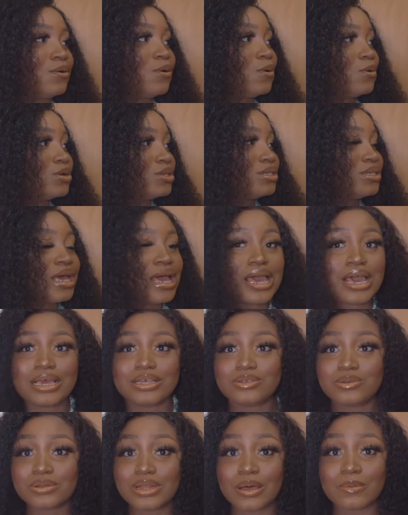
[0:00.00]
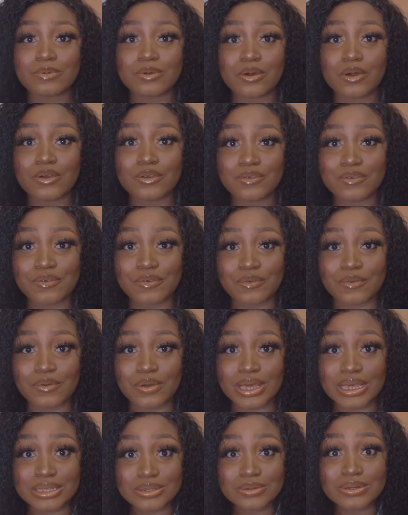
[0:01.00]
God, this is what I'll be going through.
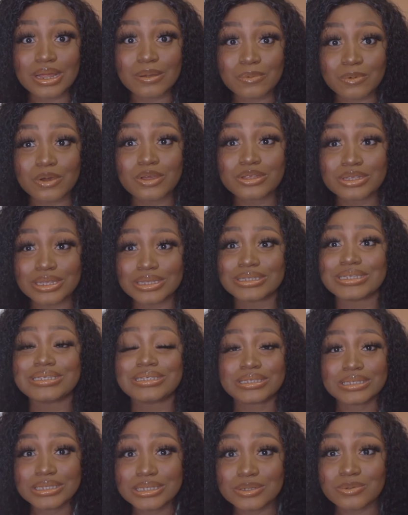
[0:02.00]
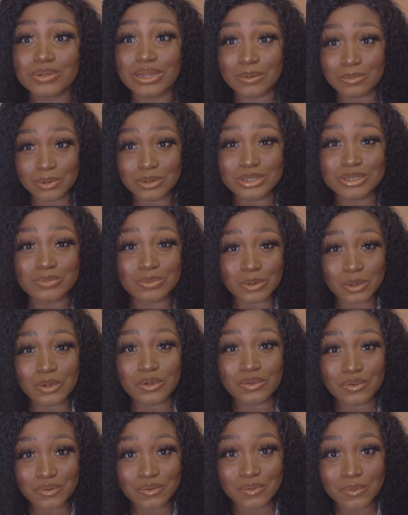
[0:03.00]
This is what I'm going to be
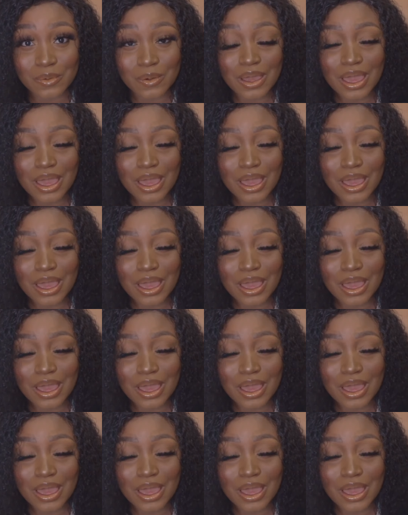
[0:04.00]
going through.